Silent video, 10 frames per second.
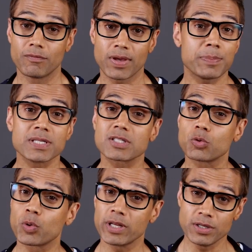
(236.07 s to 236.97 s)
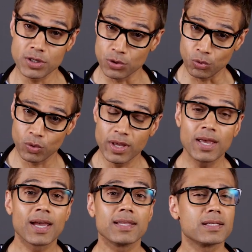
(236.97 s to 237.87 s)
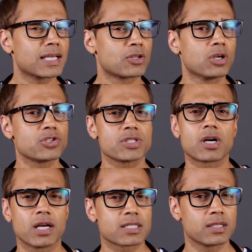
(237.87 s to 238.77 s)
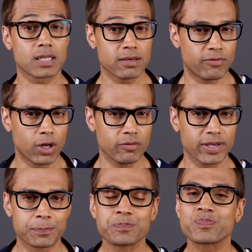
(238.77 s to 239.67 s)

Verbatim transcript: Vaping's still pretty new, and the technology is constantly evolving.